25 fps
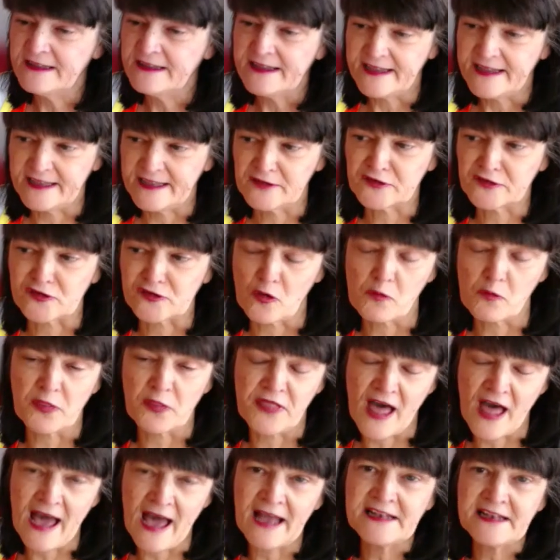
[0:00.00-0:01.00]
And so
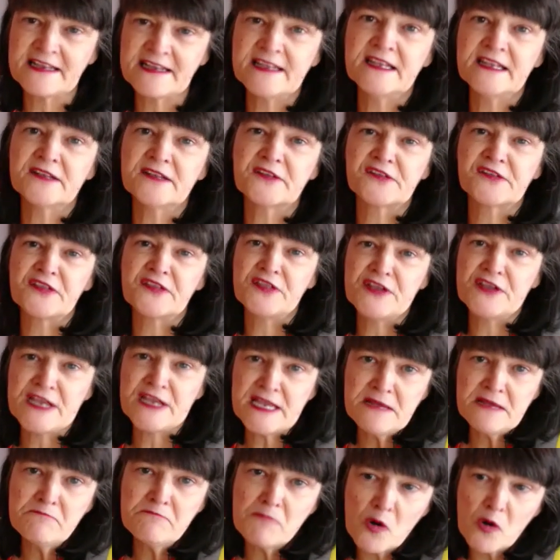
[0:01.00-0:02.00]
that is
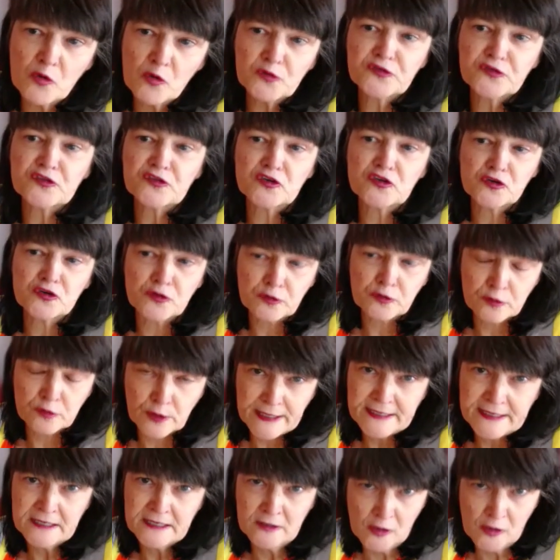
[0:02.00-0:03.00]
the most
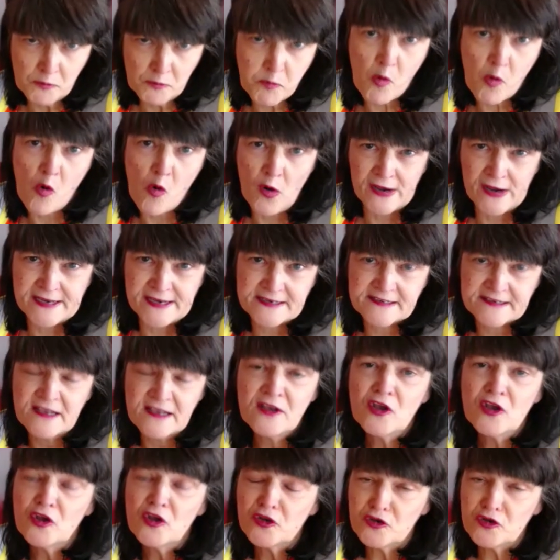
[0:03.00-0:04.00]
critical point
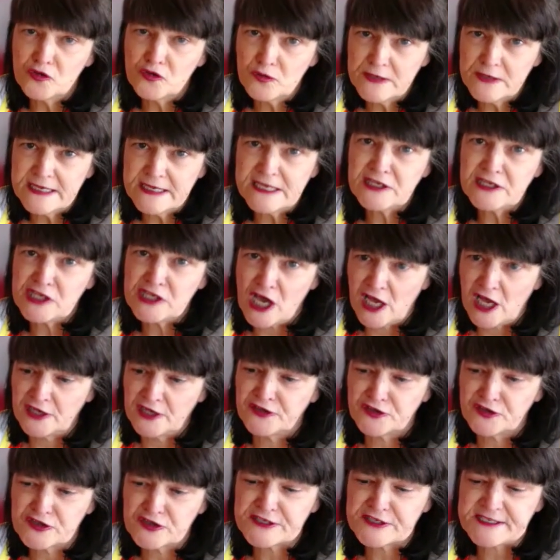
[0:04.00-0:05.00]
you need to
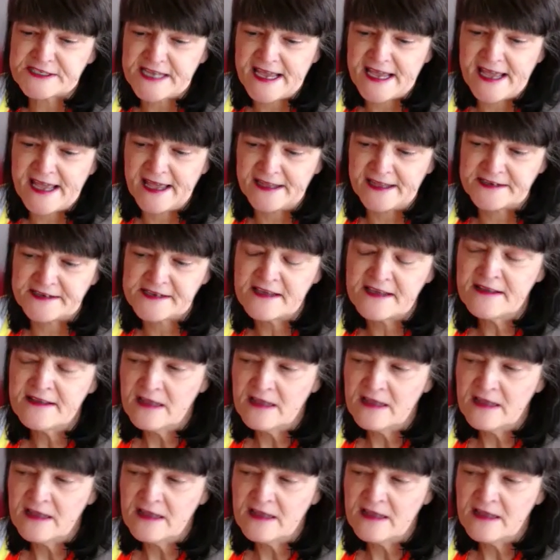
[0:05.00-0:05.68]
understand